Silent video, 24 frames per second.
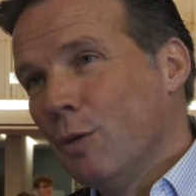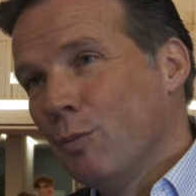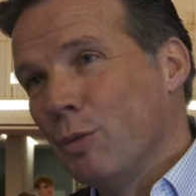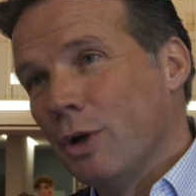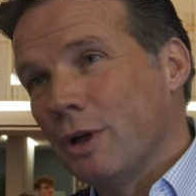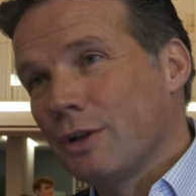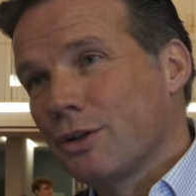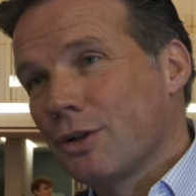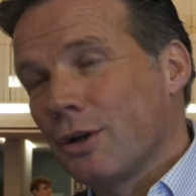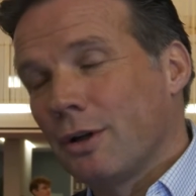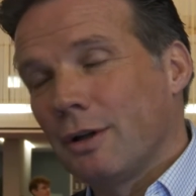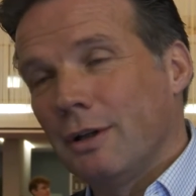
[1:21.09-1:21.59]

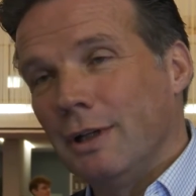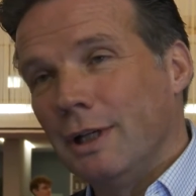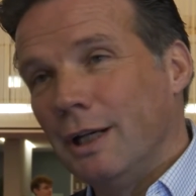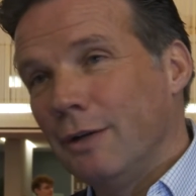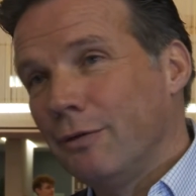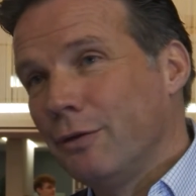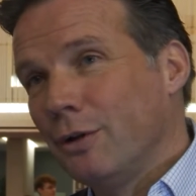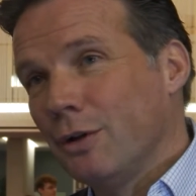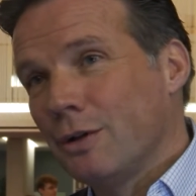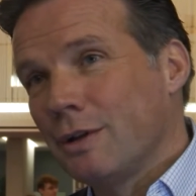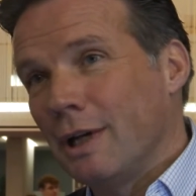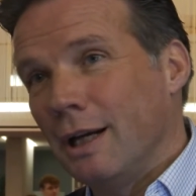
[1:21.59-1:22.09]
But certainly
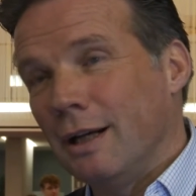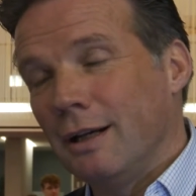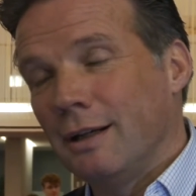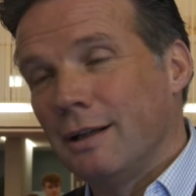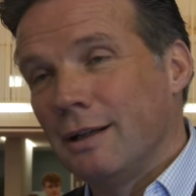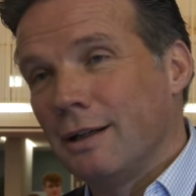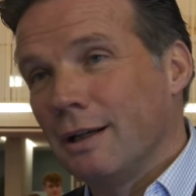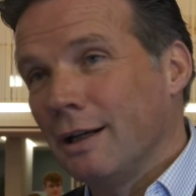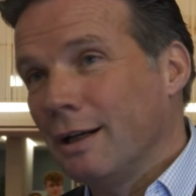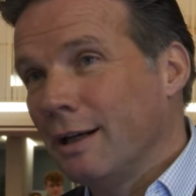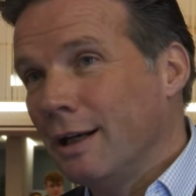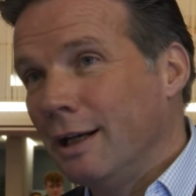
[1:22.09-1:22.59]
if you
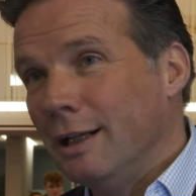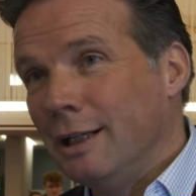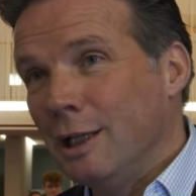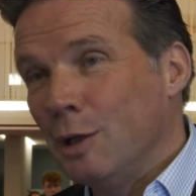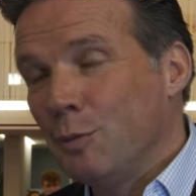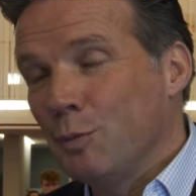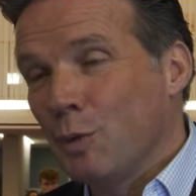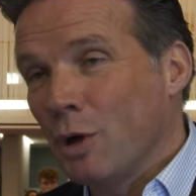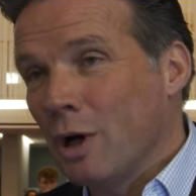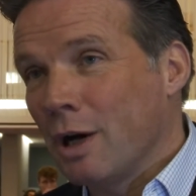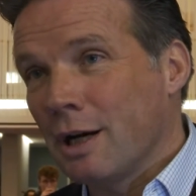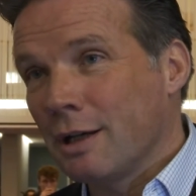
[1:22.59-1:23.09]
take
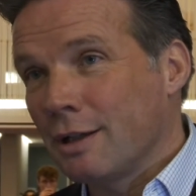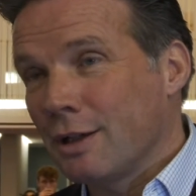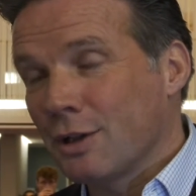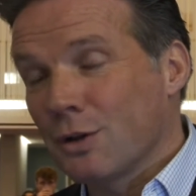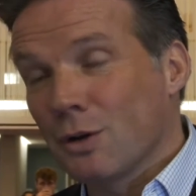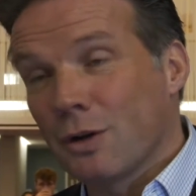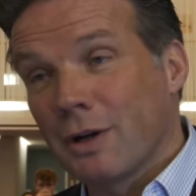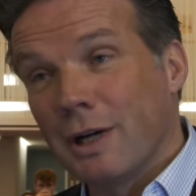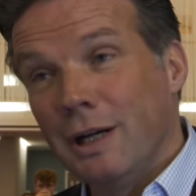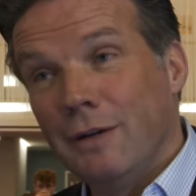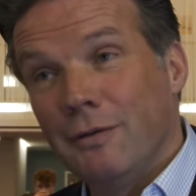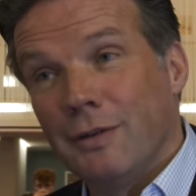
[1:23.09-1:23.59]
Elite
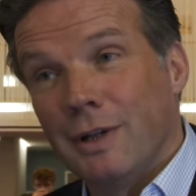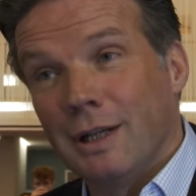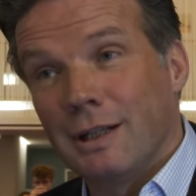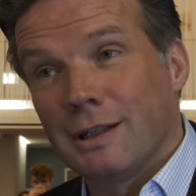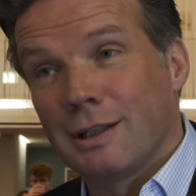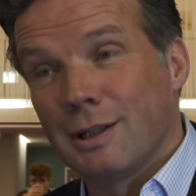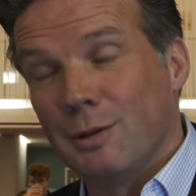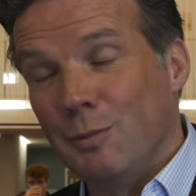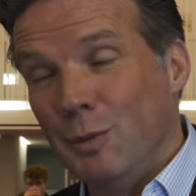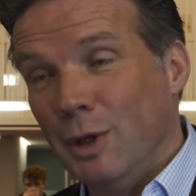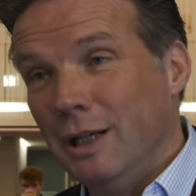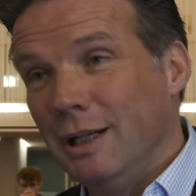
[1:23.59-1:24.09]
Partners or even
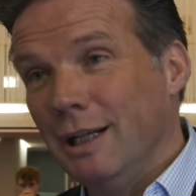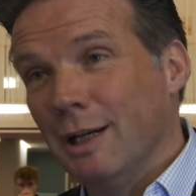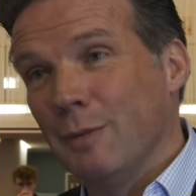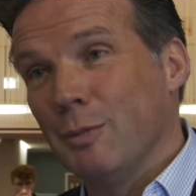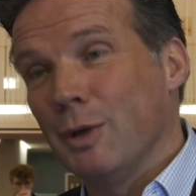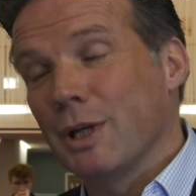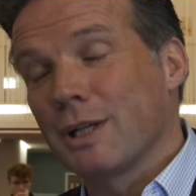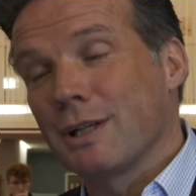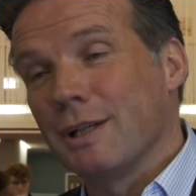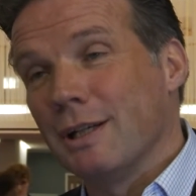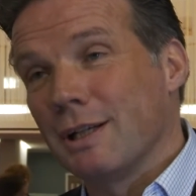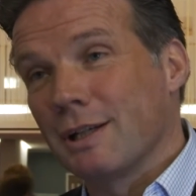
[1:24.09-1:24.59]
the media
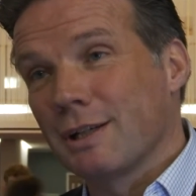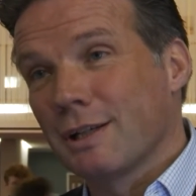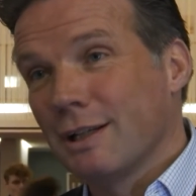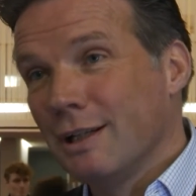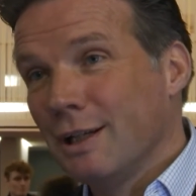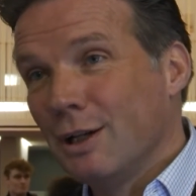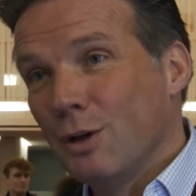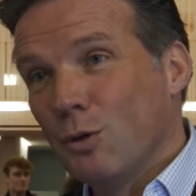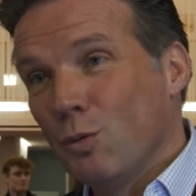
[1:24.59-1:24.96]
business,